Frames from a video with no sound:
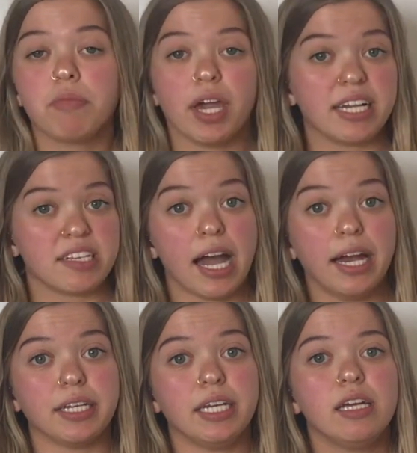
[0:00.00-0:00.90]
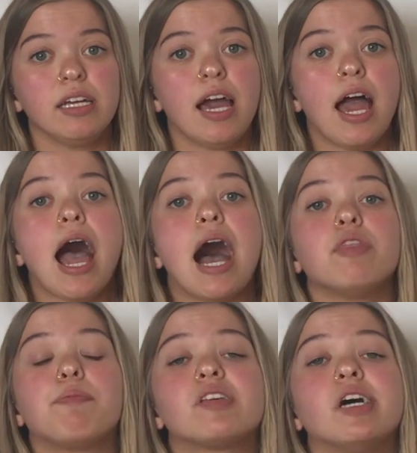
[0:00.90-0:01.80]
anxiety, and
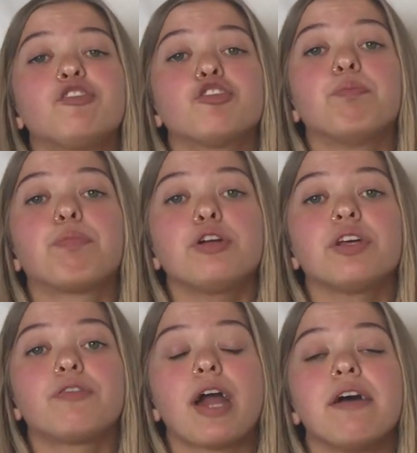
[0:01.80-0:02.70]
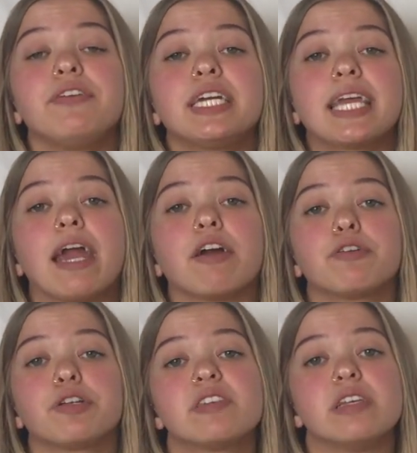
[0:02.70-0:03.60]
the potential burden for having to care
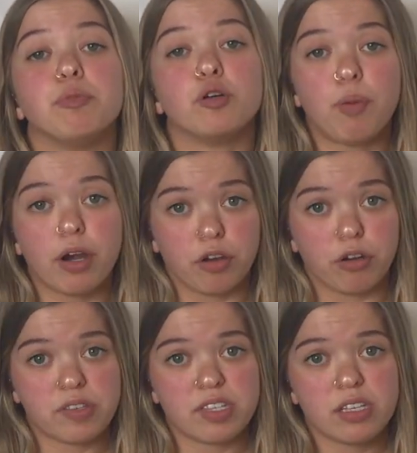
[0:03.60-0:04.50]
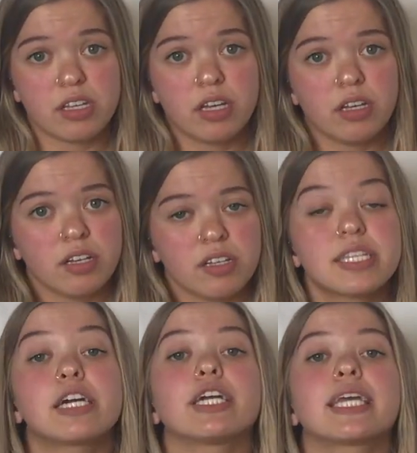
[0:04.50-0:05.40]
for disabled partners.
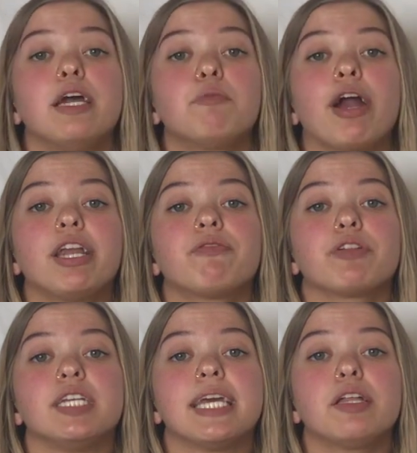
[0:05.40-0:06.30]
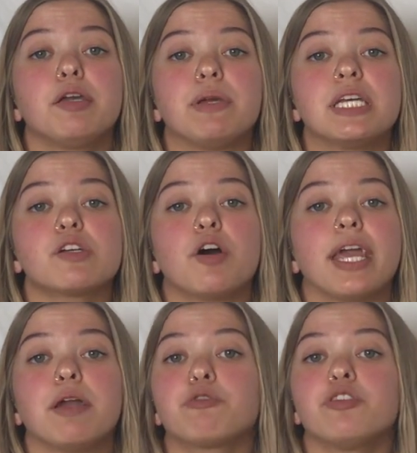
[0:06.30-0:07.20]
Sarah Kim, writing for the Daily Beast on
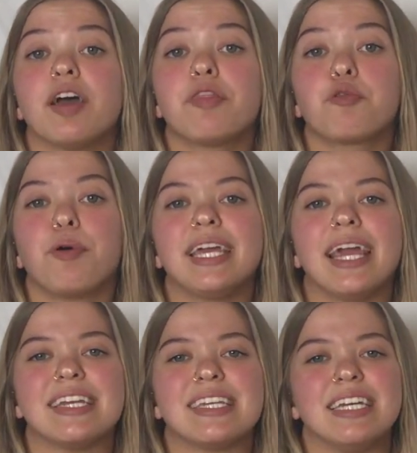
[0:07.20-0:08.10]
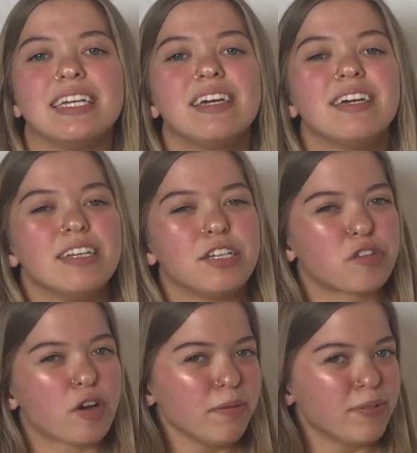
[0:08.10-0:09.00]
April 10, 2018,
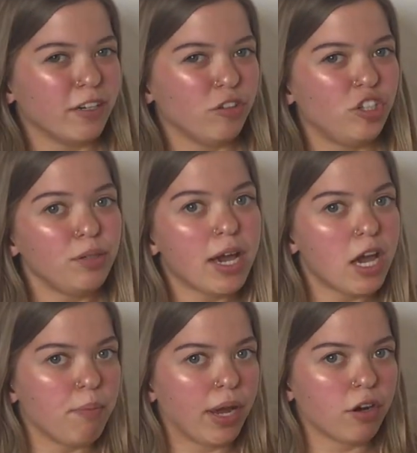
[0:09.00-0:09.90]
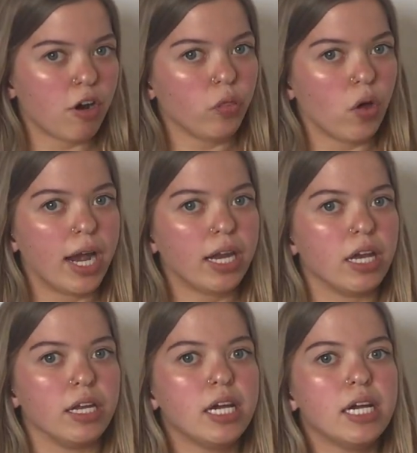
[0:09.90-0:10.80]
describes how she met a man online
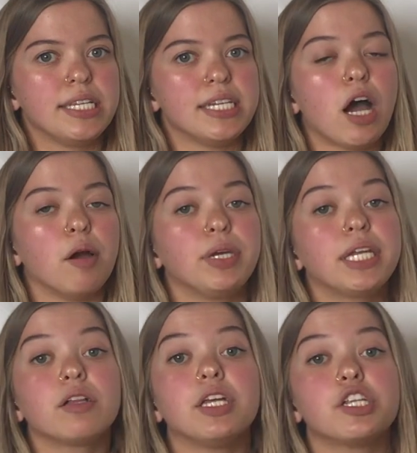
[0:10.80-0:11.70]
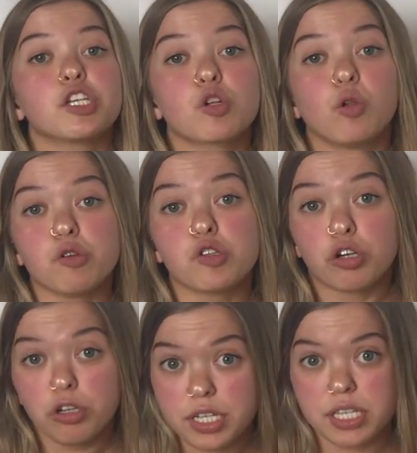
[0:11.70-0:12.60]
and did not immediately disclose
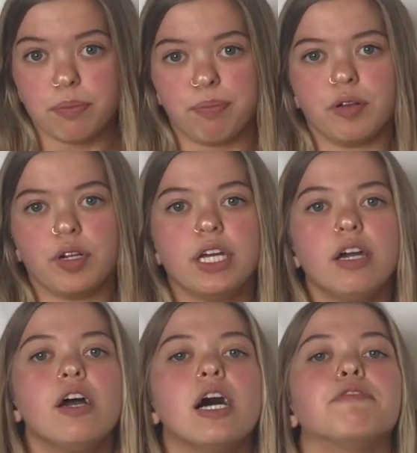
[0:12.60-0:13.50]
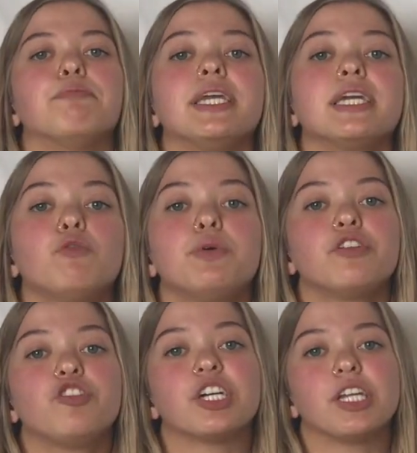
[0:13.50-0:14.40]
her disability of being in a
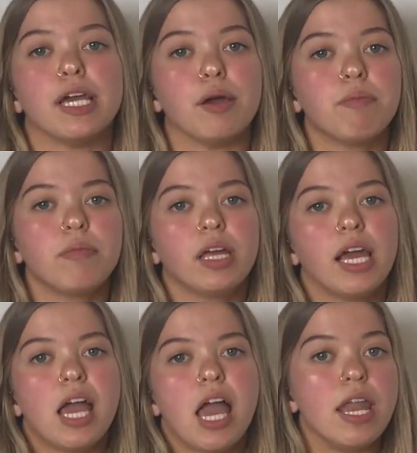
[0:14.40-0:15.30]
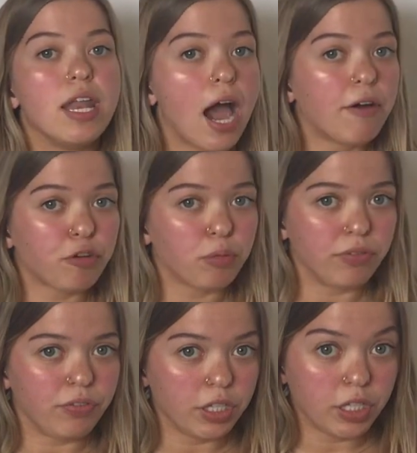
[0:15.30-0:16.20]
wheelchair to him. And after
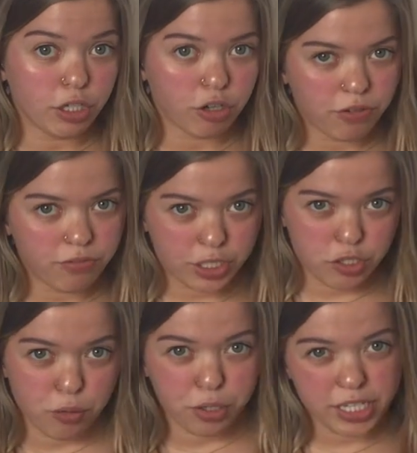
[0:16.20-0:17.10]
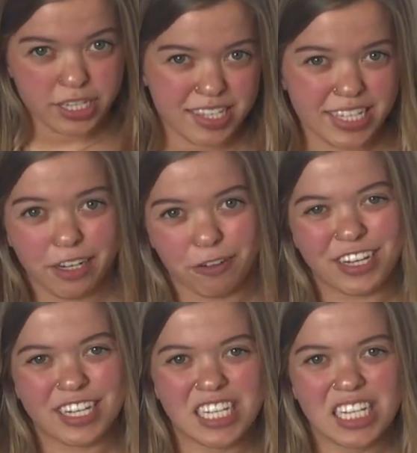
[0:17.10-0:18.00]
revealing her Victoria's
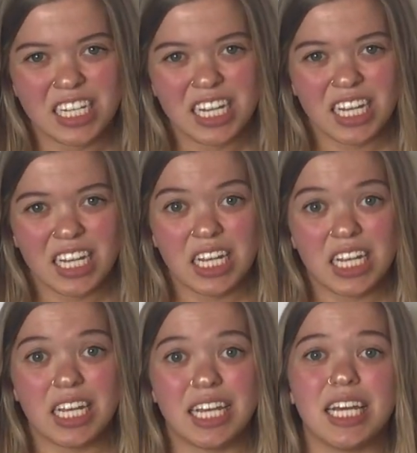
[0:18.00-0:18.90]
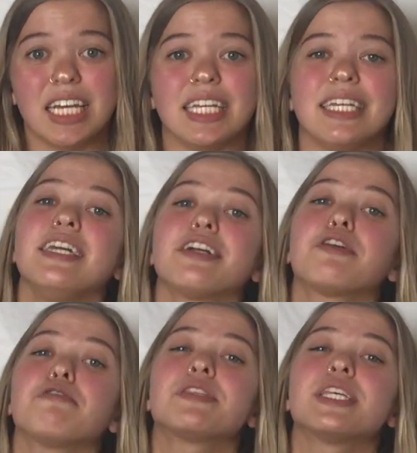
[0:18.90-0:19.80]
Secret, he
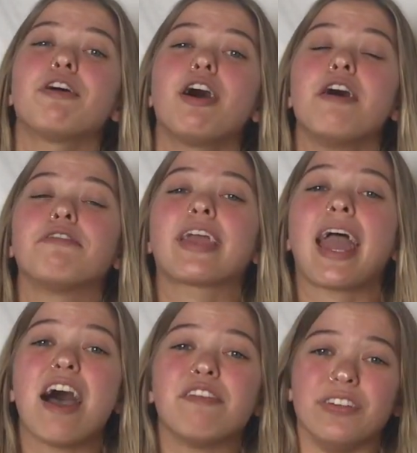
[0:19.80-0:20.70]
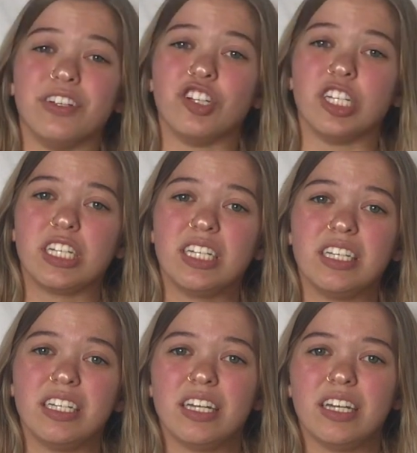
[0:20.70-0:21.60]
accused Sarah of catfishing.
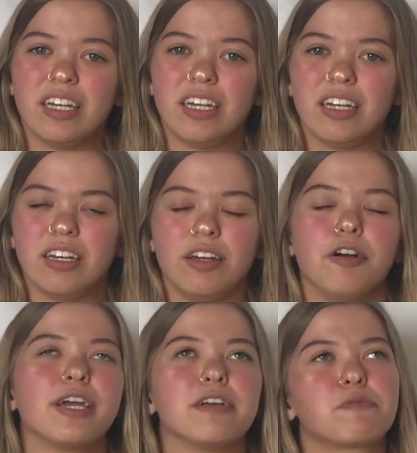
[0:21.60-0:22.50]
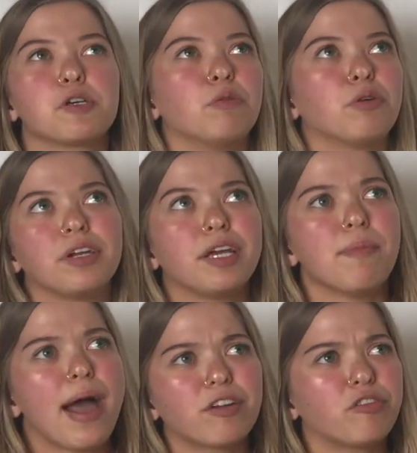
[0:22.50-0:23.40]
Okay, so her name
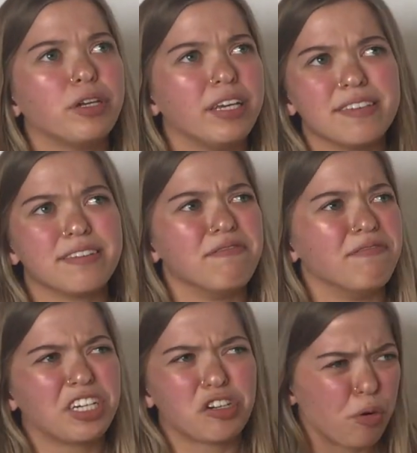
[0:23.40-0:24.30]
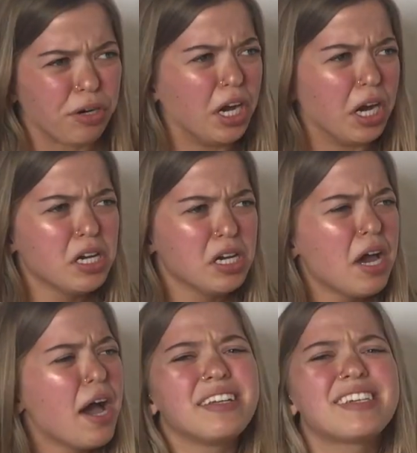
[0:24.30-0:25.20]
actually isn't Victoria.
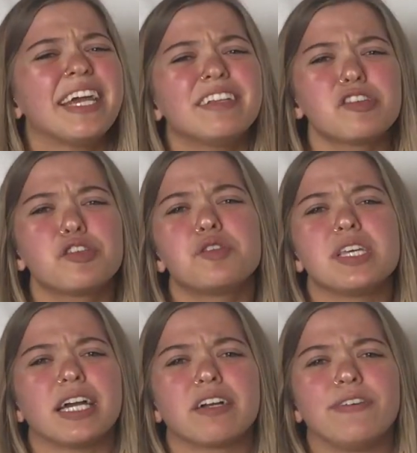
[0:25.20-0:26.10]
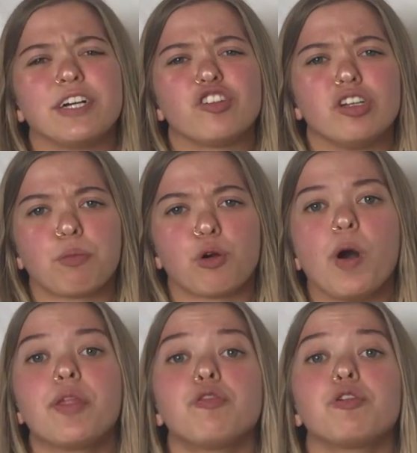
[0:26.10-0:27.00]
Take this UCI confession number
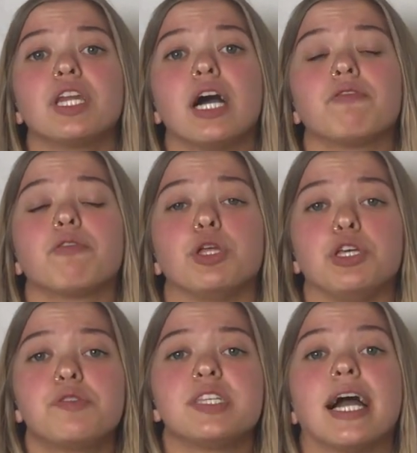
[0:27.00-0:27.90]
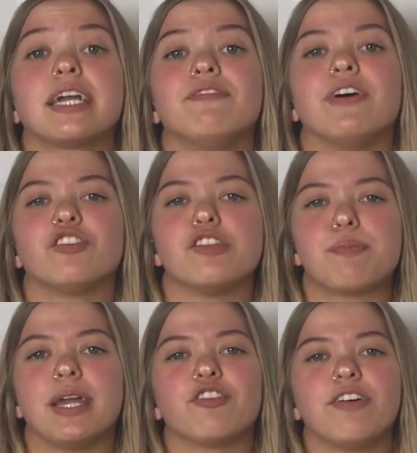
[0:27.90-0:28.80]
139 from the UCI Confessions
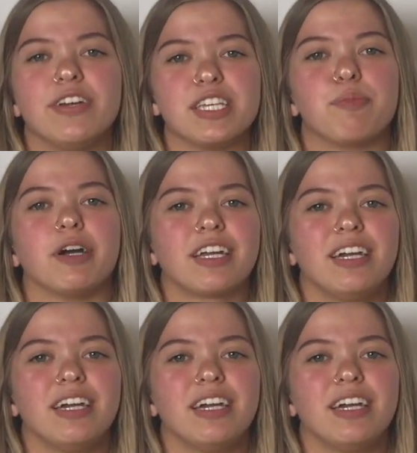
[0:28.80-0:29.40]
page on Facebook.